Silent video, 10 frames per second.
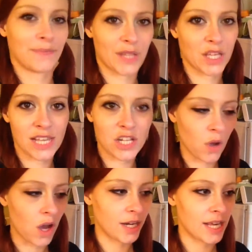Because each
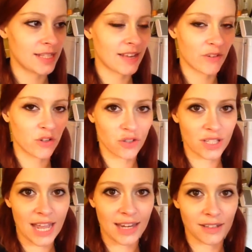one is
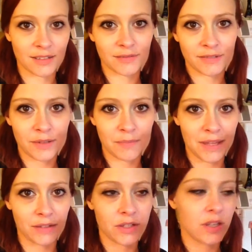710
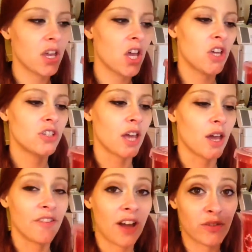mils. So
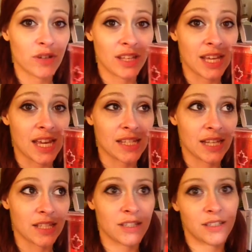if I have 3 of these,
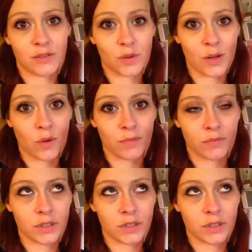that's 2.1